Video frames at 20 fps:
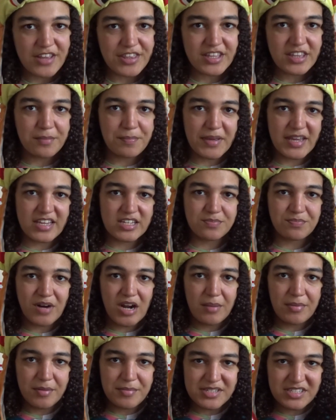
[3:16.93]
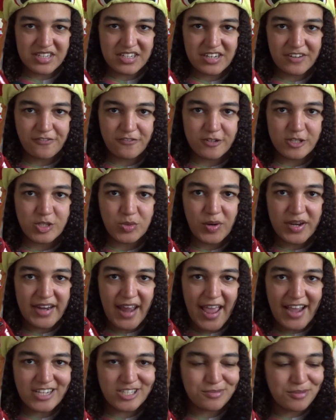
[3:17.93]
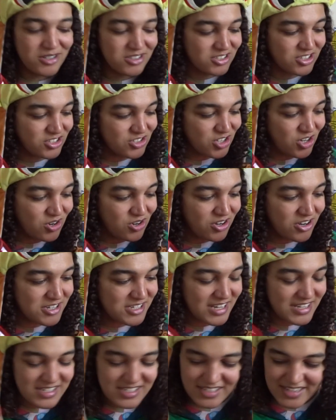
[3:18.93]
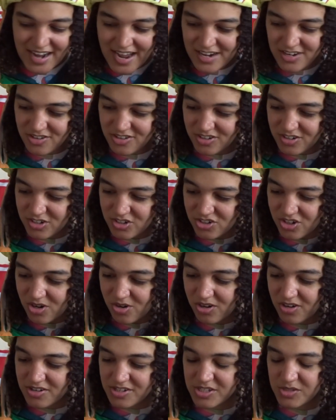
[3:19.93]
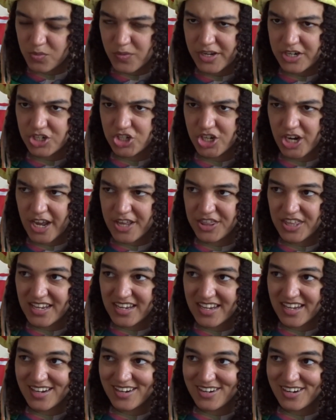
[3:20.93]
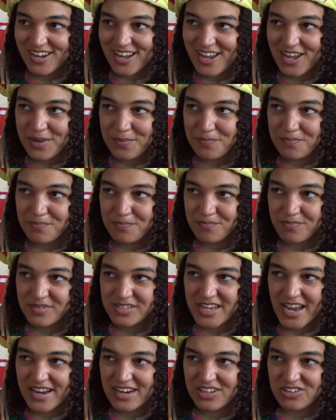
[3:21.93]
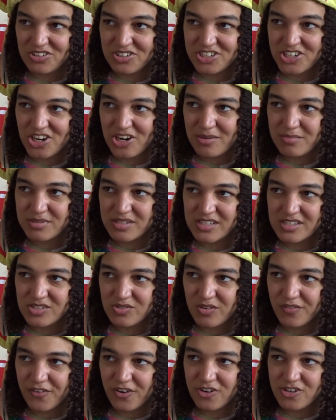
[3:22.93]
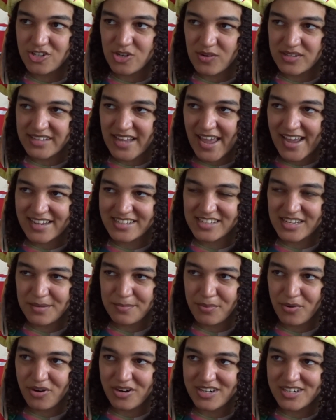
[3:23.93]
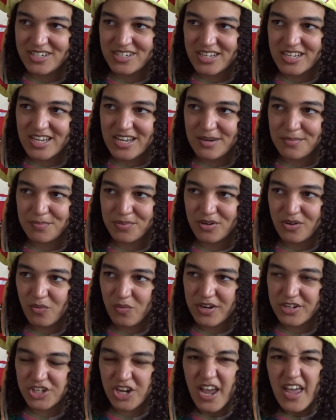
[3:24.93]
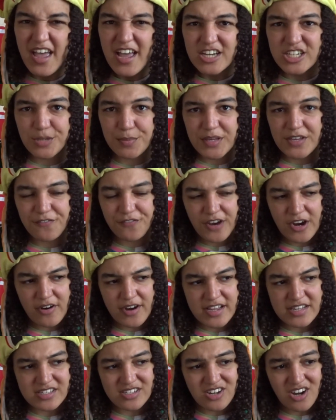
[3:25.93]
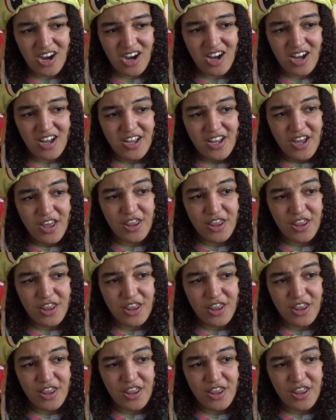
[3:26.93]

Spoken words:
I think the biggest problem is the difference between Xbox controllers and standard controllers, which I think in technical terms is referred to as X input and D input, which, to be fair, is not